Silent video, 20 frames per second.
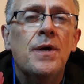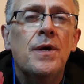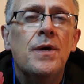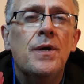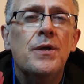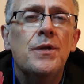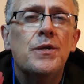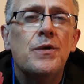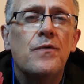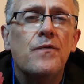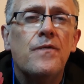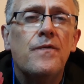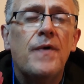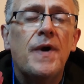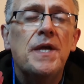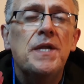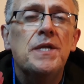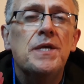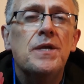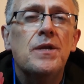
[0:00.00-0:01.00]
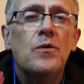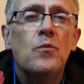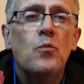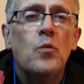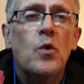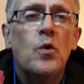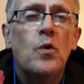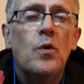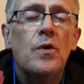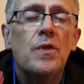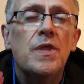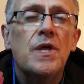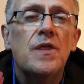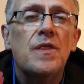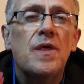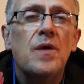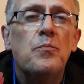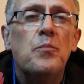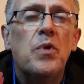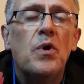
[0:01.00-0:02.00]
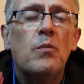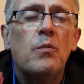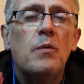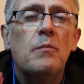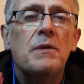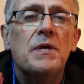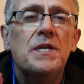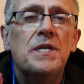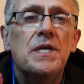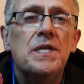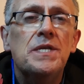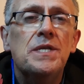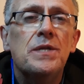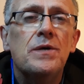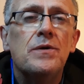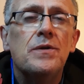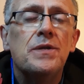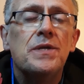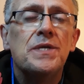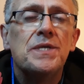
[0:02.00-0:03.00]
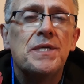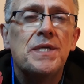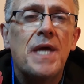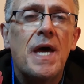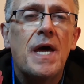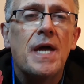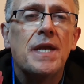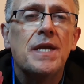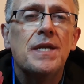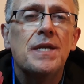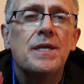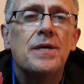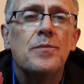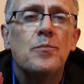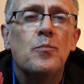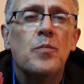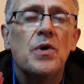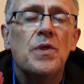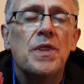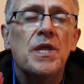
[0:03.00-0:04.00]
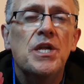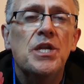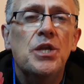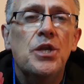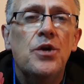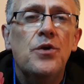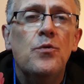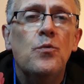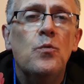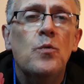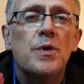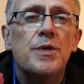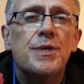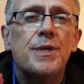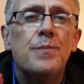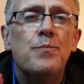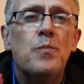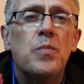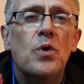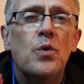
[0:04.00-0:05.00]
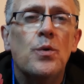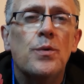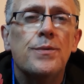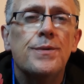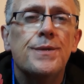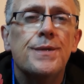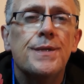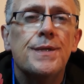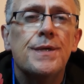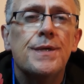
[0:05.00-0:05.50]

to fight in a war that they probably didn't understand, but they knew was important.